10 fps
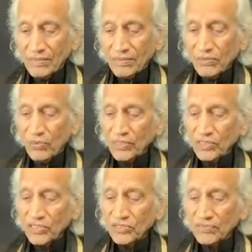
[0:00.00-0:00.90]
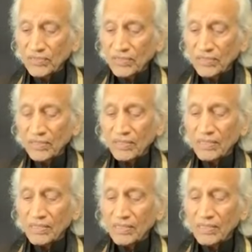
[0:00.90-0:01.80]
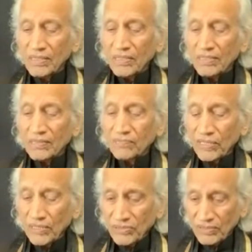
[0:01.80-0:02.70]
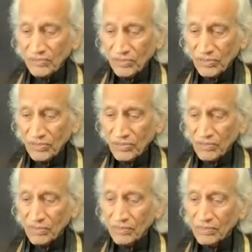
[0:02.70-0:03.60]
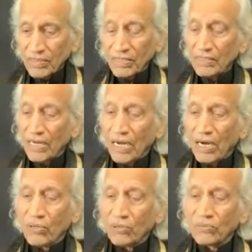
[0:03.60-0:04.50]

to what is present here and now.